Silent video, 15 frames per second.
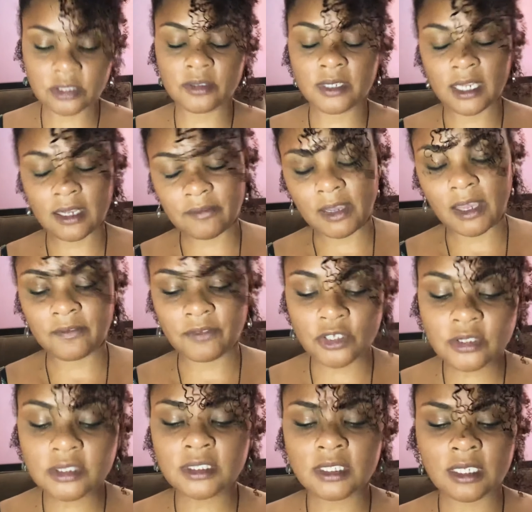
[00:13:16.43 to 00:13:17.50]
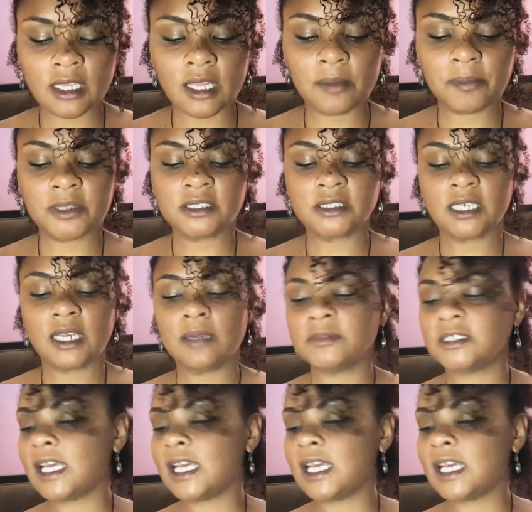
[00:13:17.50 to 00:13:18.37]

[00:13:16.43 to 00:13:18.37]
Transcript: it. I've used it a couple of times.